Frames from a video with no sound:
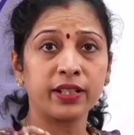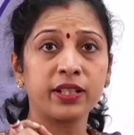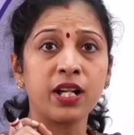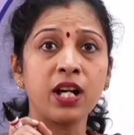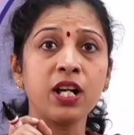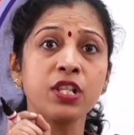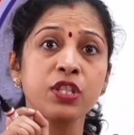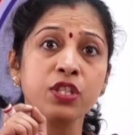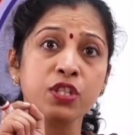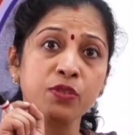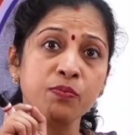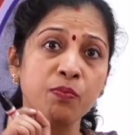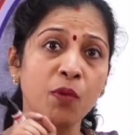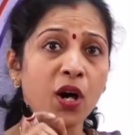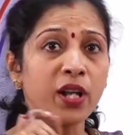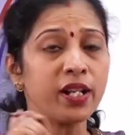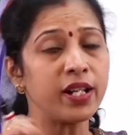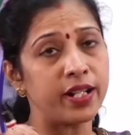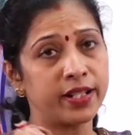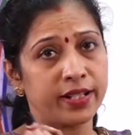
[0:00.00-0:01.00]
the
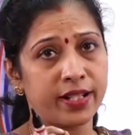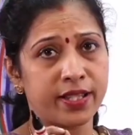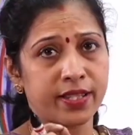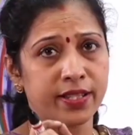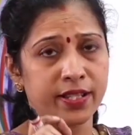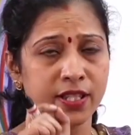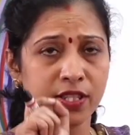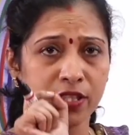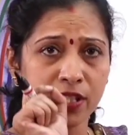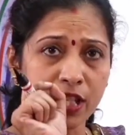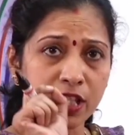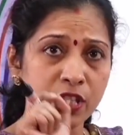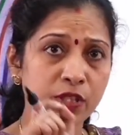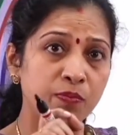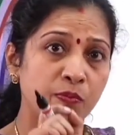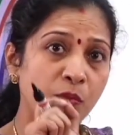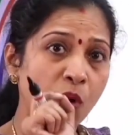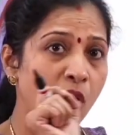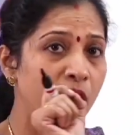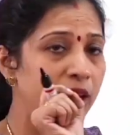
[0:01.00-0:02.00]
smaller distance, the
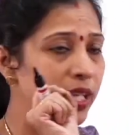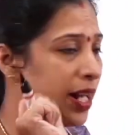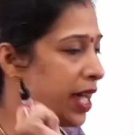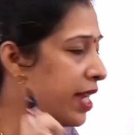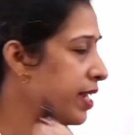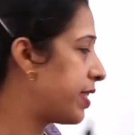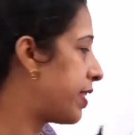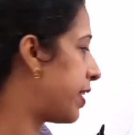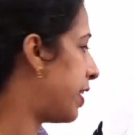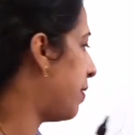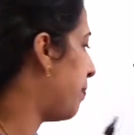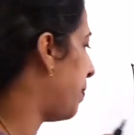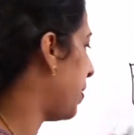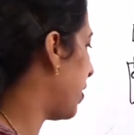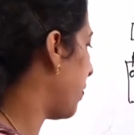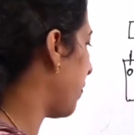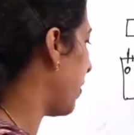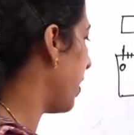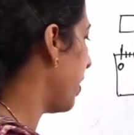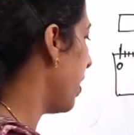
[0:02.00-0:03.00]
small lines in
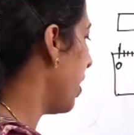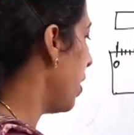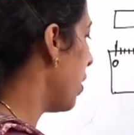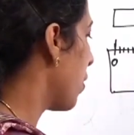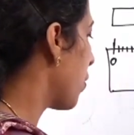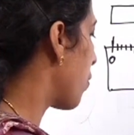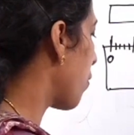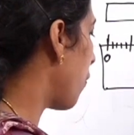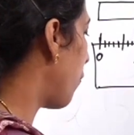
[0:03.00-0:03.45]
between. So